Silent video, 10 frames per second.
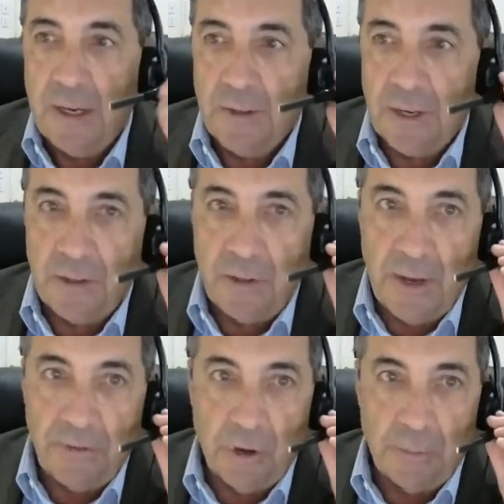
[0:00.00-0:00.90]
that you
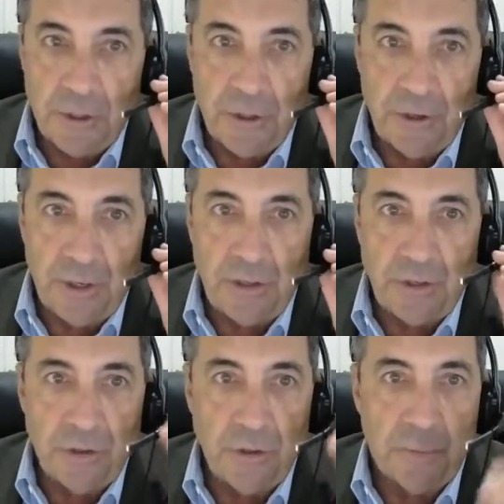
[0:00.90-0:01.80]
have an opportunity
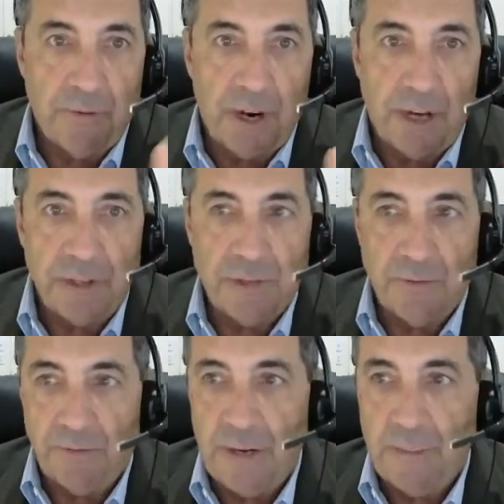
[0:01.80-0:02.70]
to provide
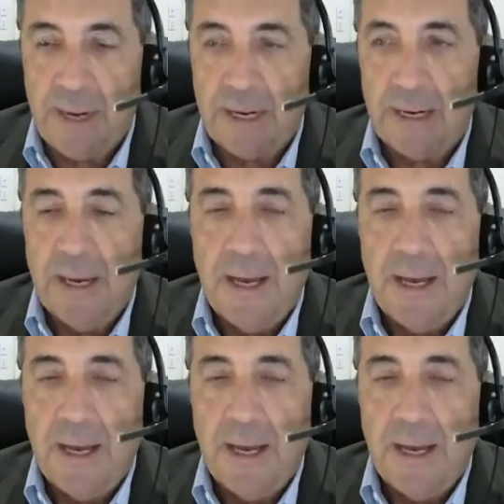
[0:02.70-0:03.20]
some feedback